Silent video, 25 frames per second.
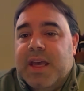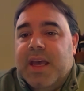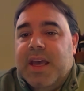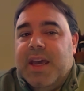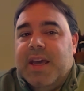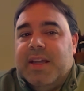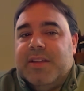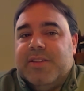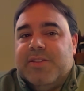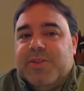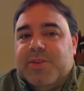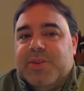
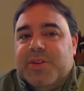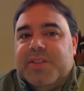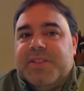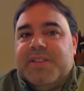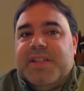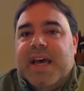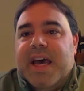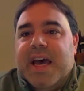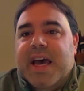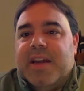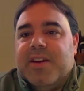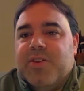And so does
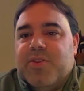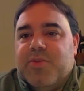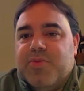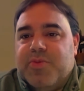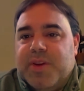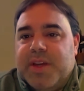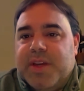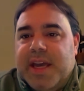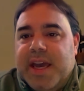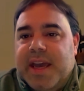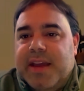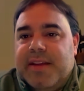that
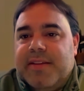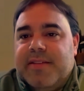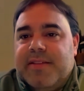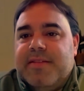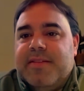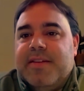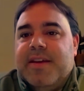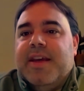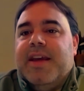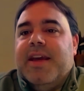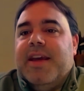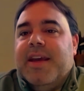create,
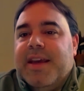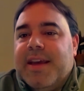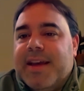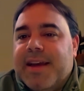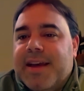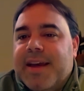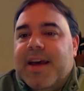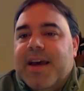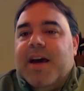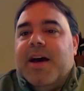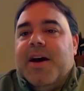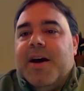
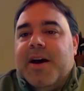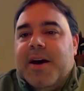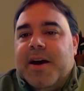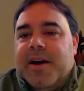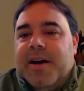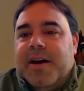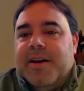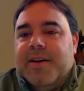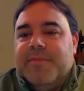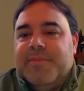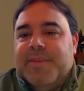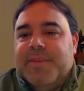
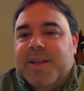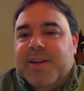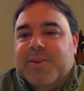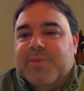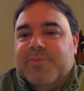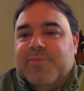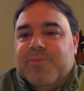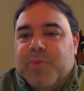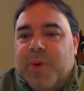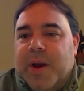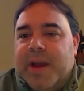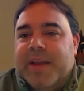
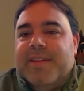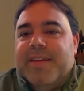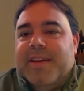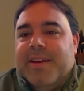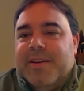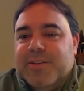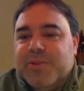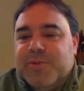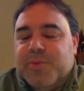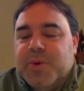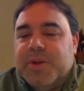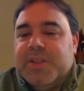
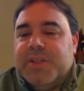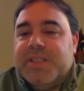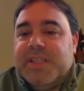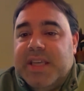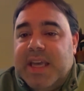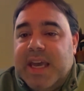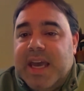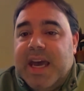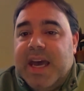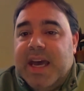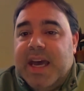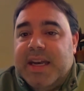whitetails once
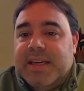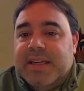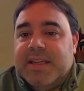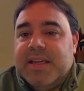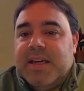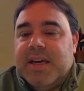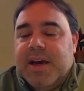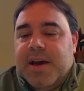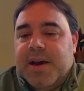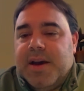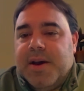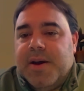
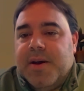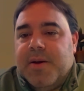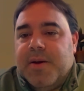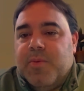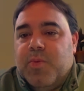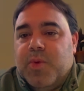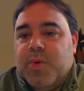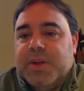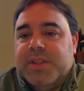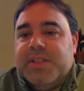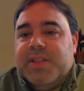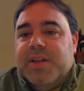again,
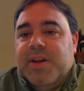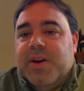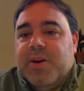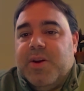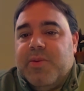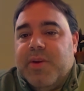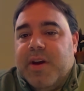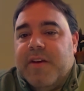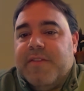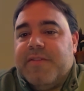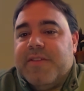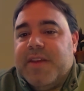once the
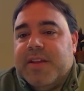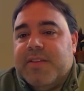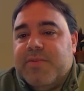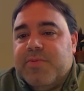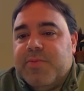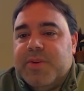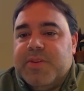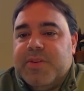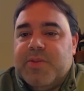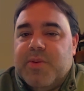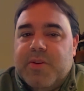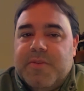aircraft gets
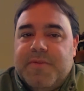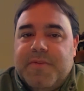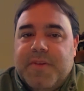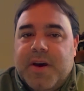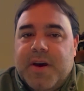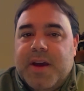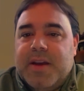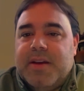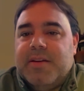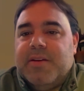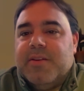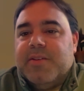
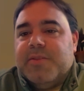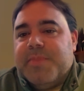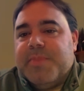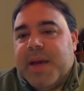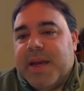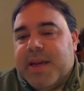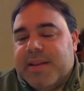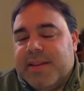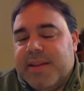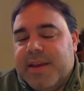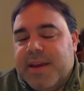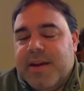recertified and goes
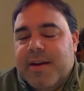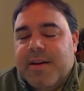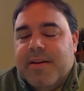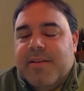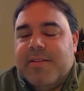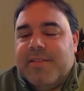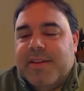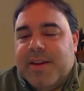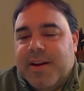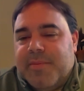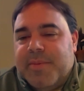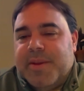back in the air?
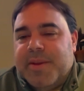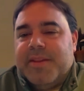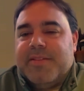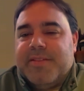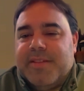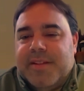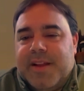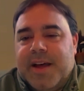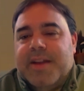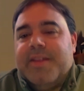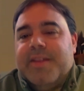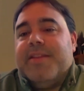And, there's
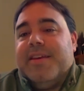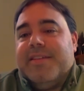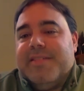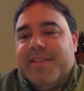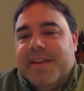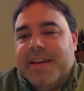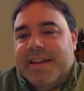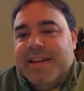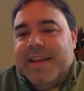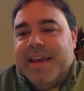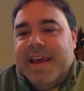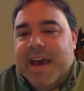a lot of things
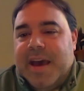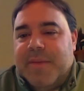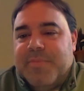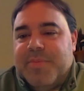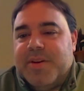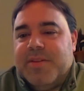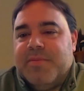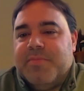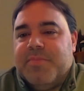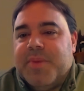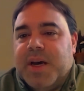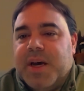that need to
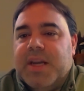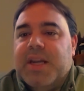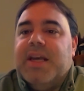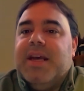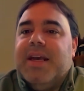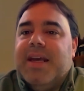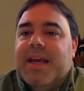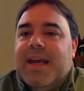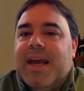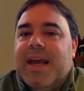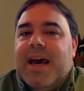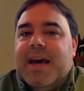happen, but
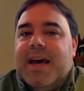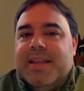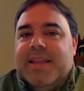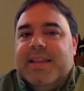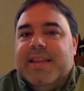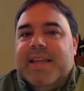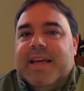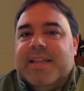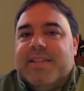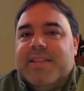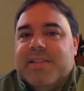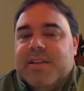I
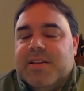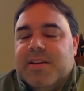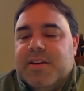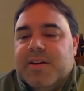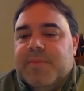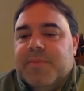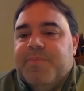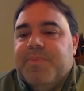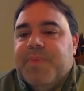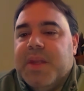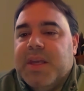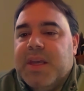think that's going
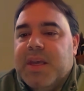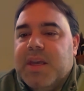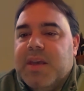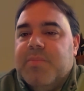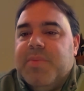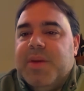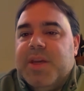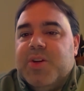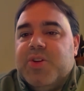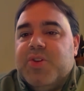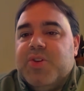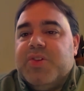to
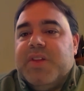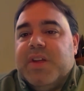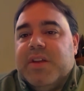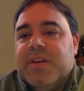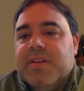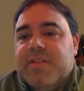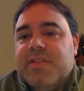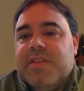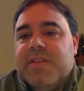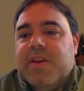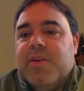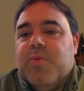be interesting
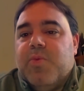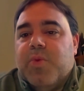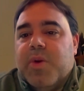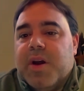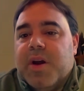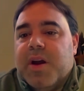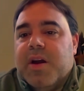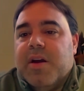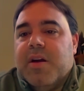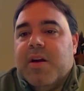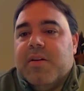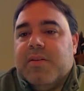to see
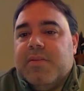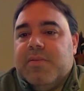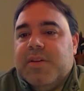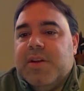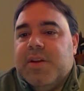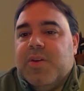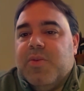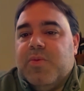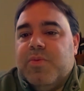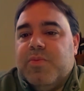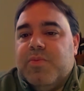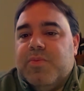
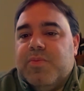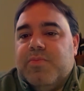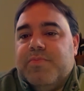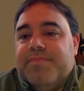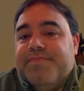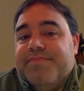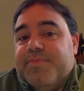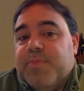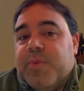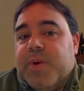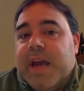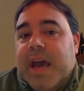
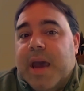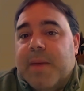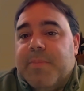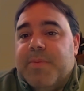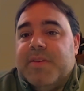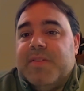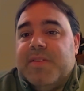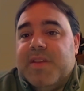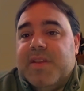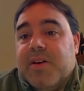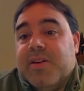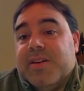what
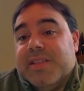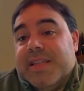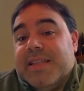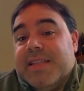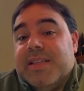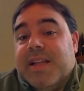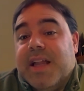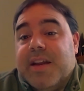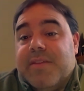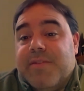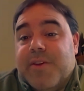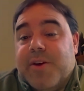happens there, because that's
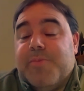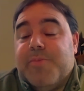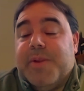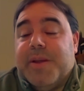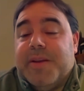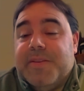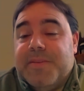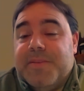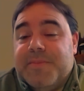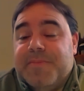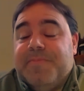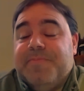a lot of
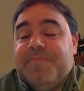airplanes.